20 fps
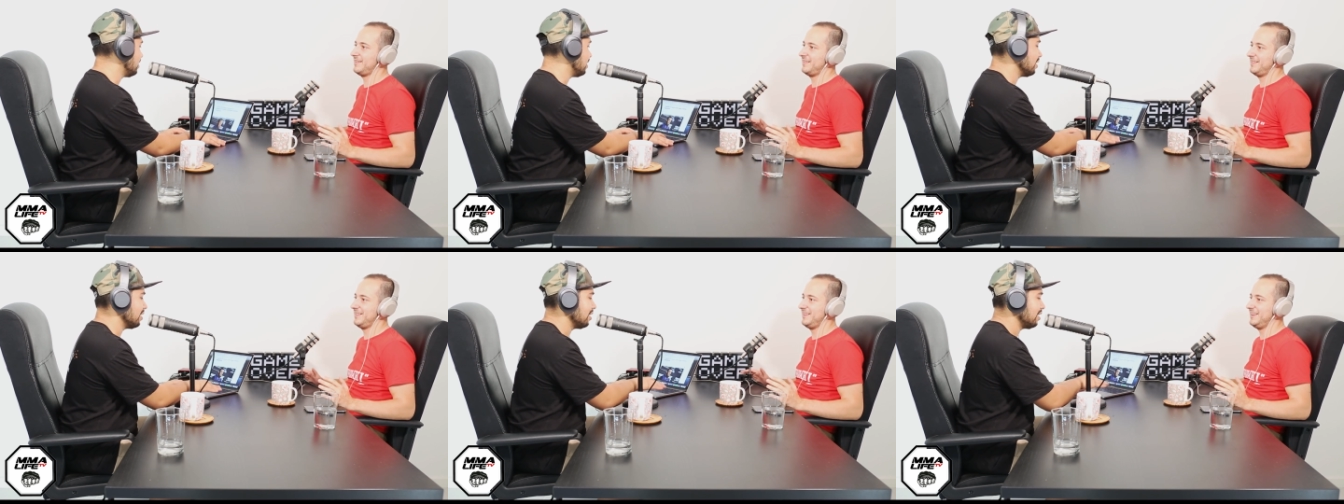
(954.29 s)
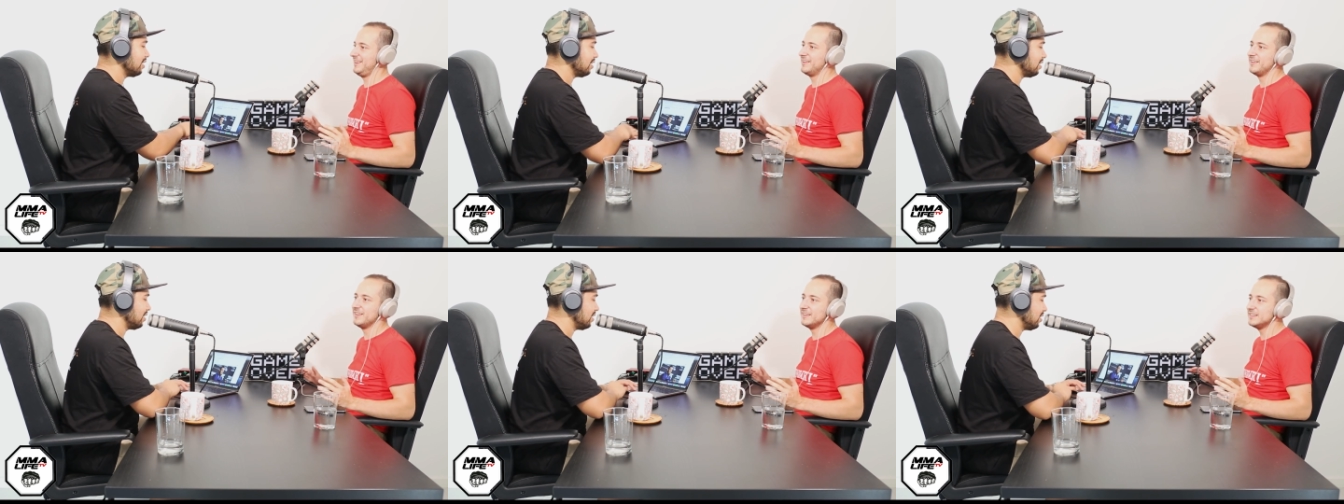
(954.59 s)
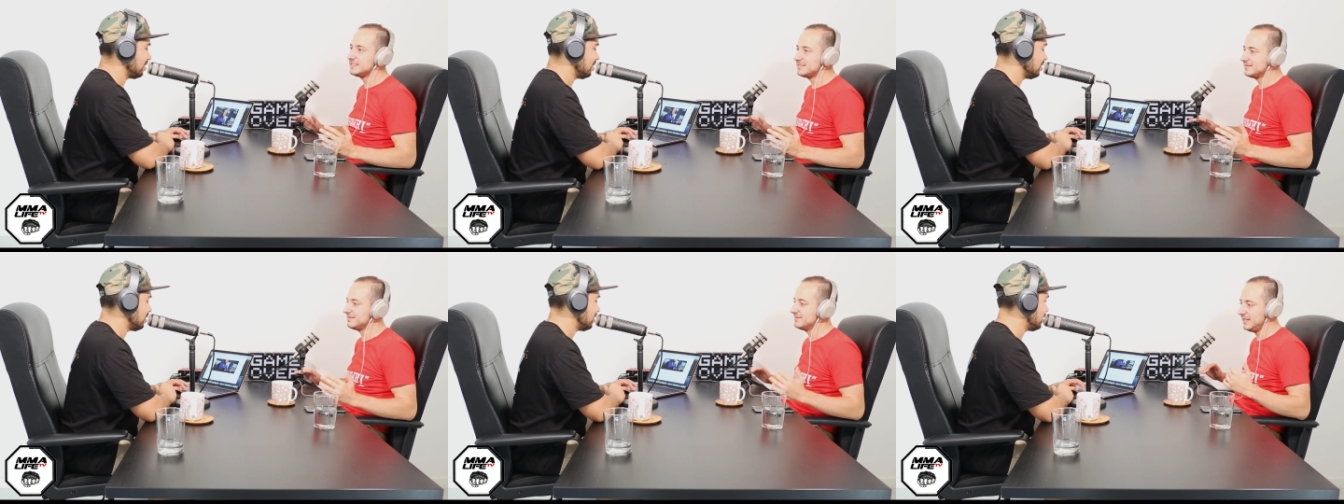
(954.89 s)
Yeah, yeah. You know,
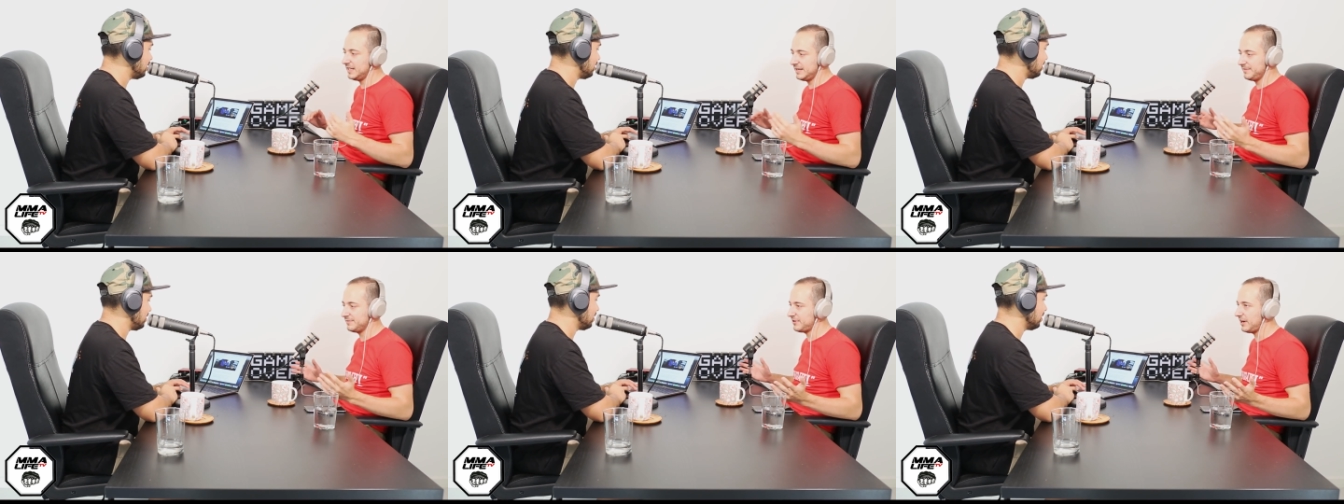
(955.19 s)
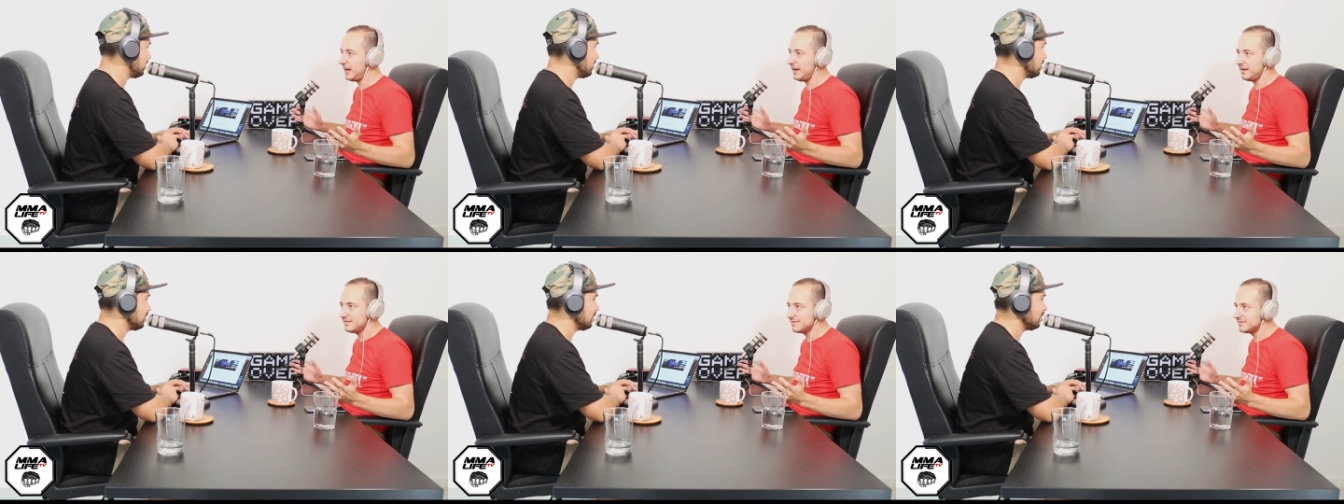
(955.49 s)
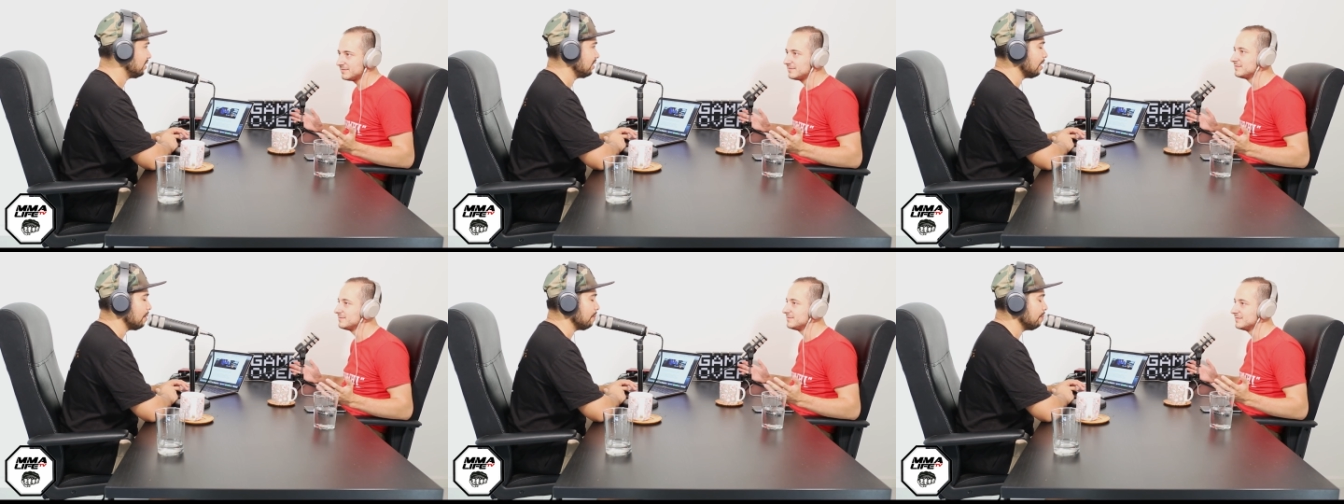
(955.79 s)
it's, let him
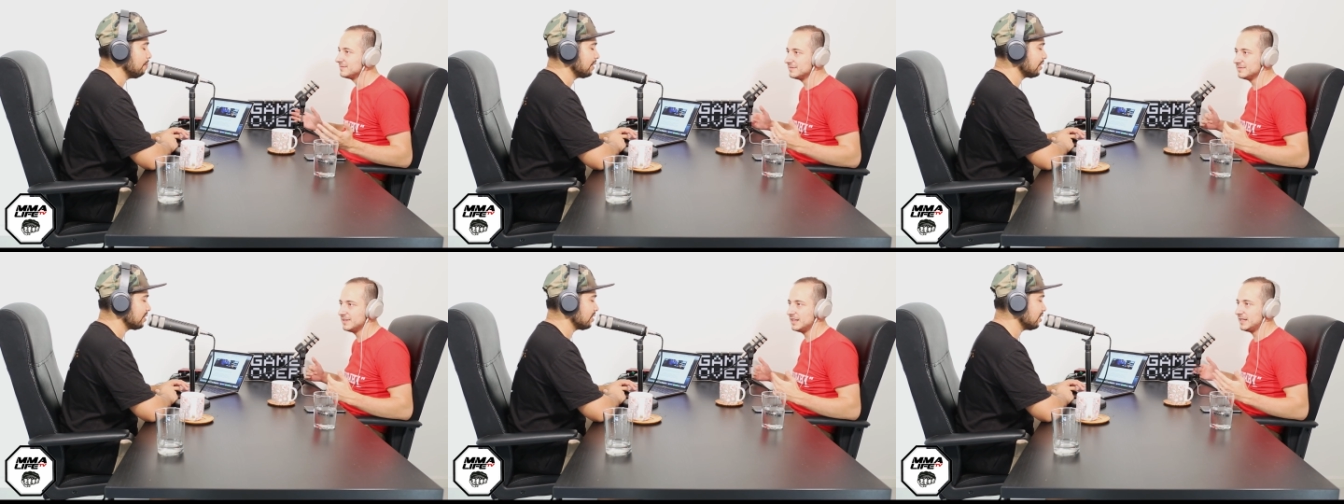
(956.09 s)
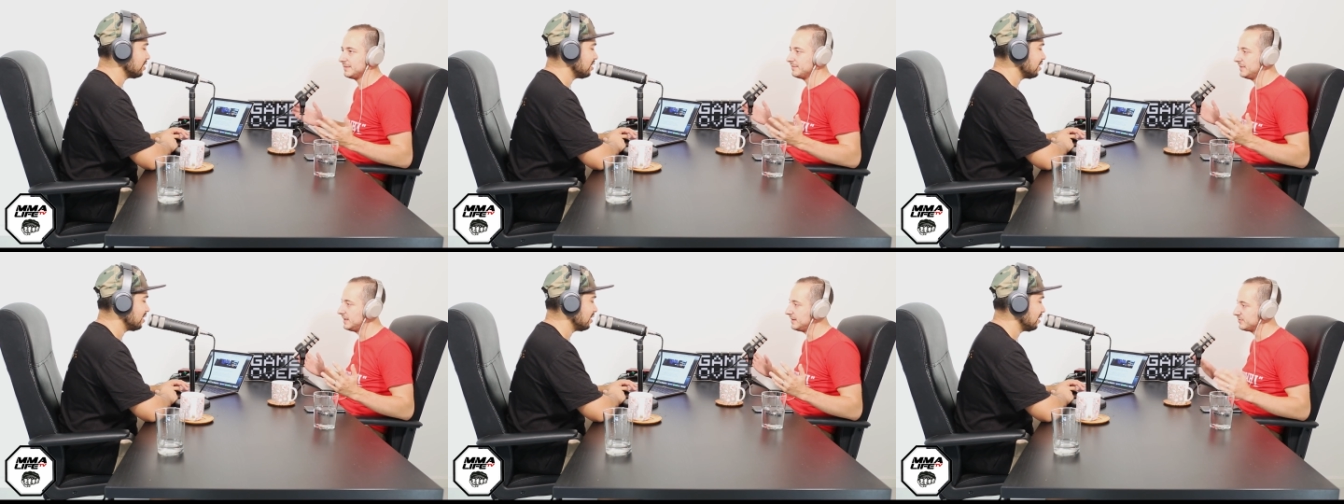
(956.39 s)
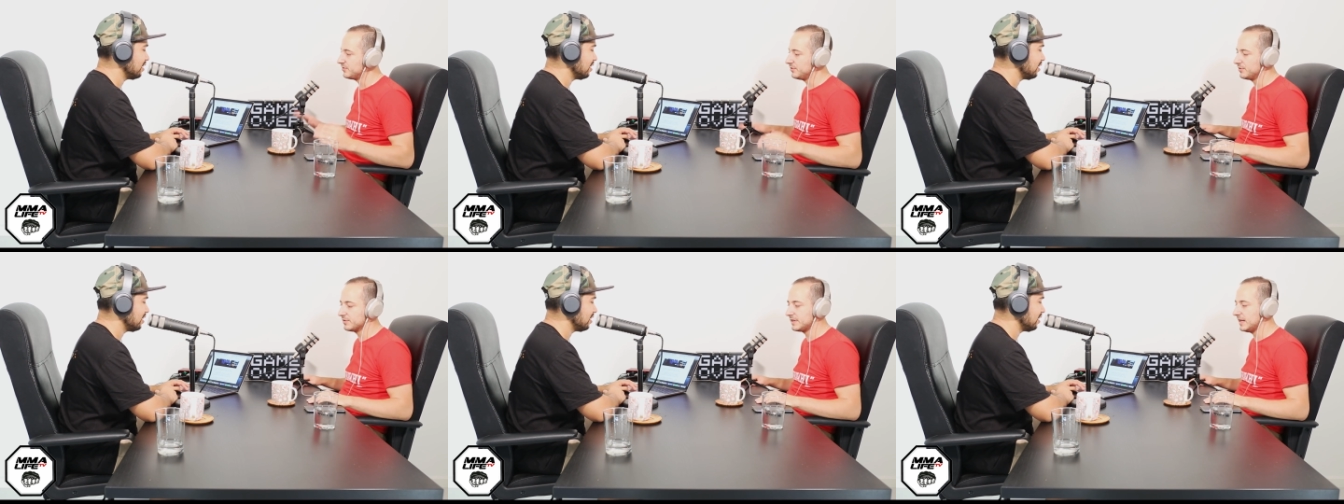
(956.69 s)
chat. Yeah, makes let sense. Let him, let
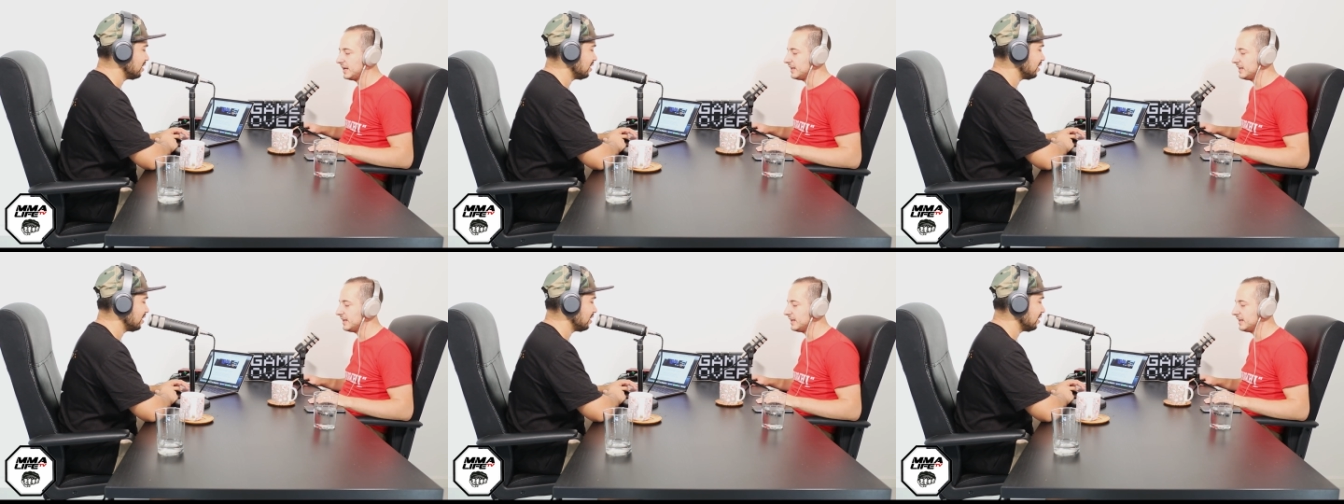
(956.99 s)
him talk